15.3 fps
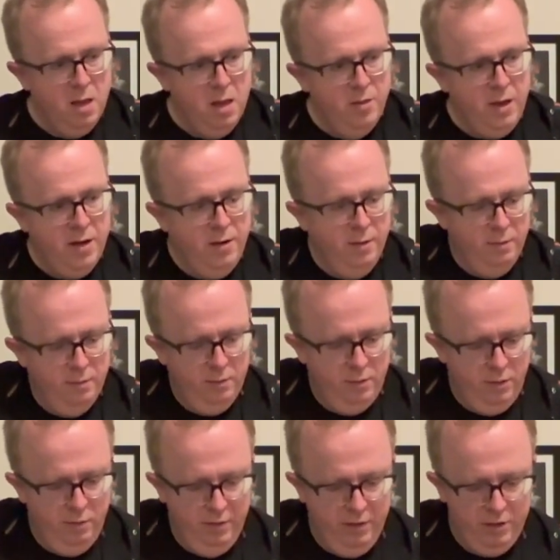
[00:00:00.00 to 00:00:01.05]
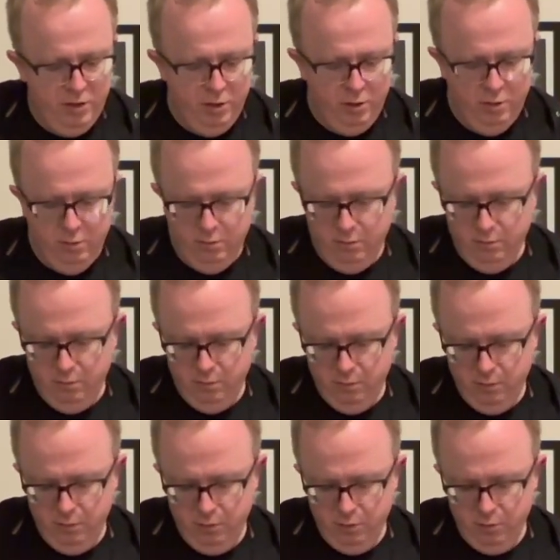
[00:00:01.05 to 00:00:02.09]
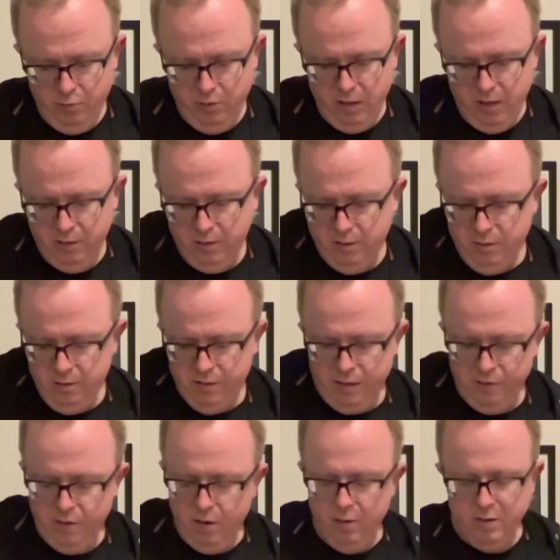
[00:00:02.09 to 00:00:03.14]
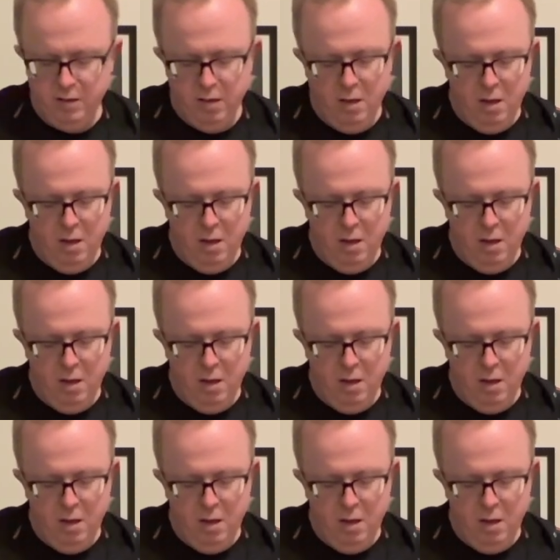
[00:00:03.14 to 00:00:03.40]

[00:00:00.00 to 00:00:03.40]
Then you reach in. You're going to pull out a deck of cards.